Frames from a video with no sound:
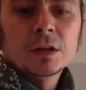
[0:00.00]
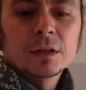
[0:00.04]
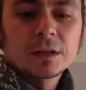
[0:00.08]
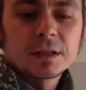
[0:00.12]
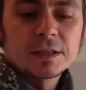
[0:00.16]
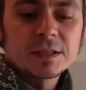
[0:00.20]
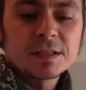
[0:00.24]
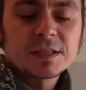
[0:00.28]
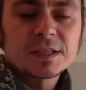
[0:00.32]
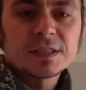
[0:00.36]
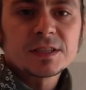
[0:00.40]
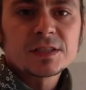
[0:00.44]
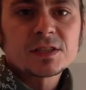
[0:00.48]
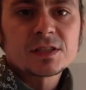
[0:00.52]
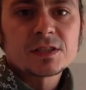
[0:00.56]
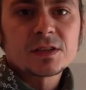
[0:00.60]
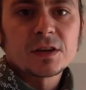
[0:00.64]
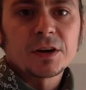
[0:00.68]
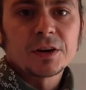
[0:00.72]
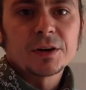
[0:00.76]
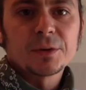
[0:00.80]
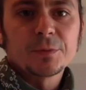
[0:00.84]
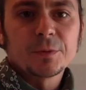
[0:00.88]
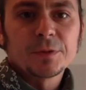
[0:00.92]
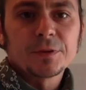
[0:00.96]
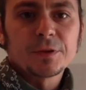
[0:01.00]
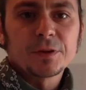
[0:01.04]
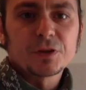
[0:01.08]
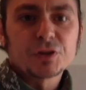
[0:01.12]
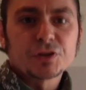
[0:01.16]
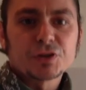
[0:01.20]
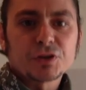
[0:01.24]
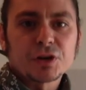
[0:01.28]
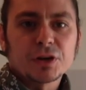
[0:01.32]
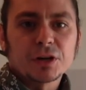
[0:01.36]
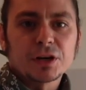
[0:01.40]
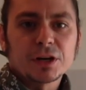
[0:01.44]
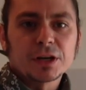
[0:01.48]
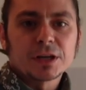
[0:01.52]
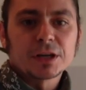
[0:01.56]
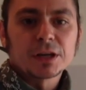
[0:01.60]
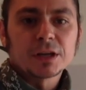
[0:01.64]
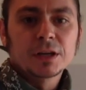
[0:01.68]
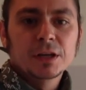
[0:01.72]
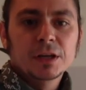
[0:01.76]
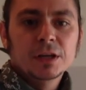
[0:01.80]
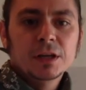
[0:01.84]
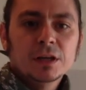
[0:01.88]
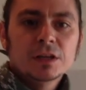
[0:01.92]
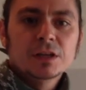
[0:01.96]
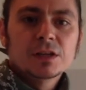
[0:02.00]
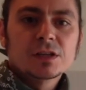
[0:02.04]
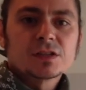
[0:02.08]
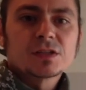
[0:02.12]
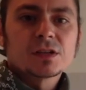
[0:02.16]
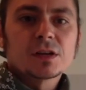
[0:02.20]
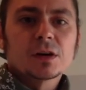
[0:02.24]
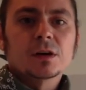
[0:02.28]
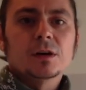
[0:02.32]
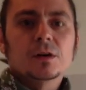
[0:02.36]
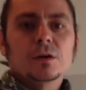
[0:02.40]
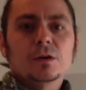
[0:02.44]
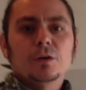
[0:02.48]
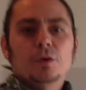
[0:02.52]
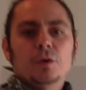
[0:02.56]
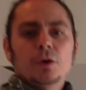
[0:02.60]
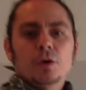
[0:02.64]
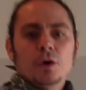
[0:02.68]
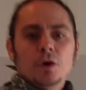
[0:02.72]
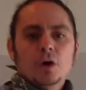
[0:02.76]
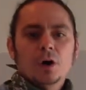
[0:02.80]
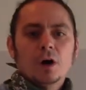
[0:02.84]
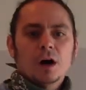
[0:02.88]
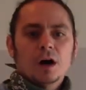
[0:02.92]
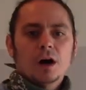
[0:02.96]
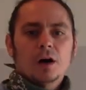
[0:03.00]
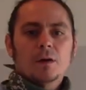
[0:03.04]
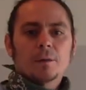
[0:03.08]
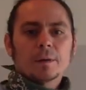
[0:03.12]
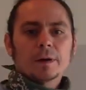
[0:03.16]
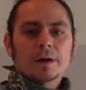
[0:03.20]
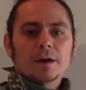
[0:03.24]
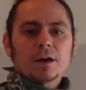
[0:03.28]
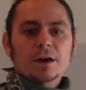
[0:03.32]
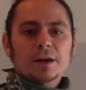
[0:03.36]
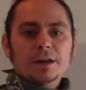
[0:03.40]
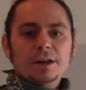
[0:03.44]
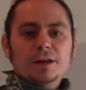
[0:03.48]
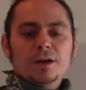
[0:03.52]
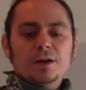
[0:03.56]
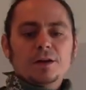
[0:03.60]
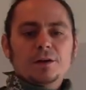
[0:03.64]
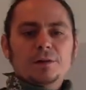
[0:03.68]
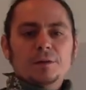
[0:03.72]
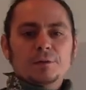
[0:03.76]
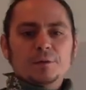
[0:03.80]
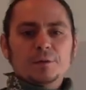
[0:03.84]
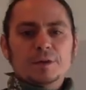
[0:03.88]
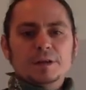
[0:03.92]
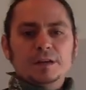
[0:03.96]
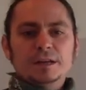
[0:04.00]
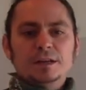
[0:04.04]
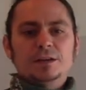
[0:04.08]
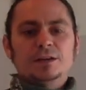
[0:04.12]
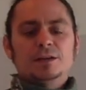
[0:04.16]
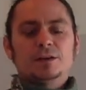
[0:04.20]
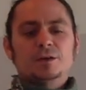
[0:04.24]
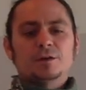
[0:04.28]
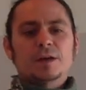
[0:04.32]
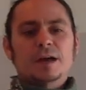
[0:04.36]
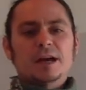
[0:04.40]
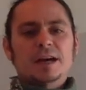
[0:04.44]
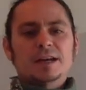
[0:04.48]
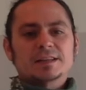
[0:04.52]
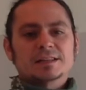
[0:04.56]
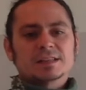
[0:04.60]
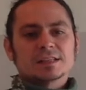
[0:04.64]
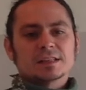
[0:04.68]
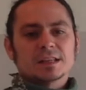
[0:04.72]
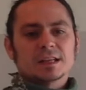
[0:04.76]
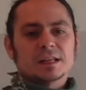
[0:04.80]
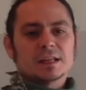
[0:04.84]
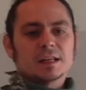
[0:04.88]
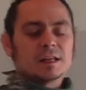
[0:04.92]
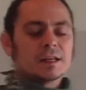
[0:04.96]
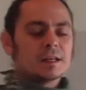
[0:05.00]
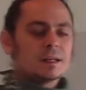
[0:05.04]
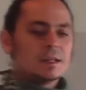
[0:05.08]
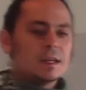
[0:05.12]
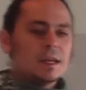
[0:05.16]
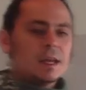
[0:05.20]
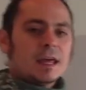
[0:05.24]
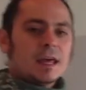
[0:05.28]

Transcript: Let's get started with our drawing. So we already know that we need a horizon line,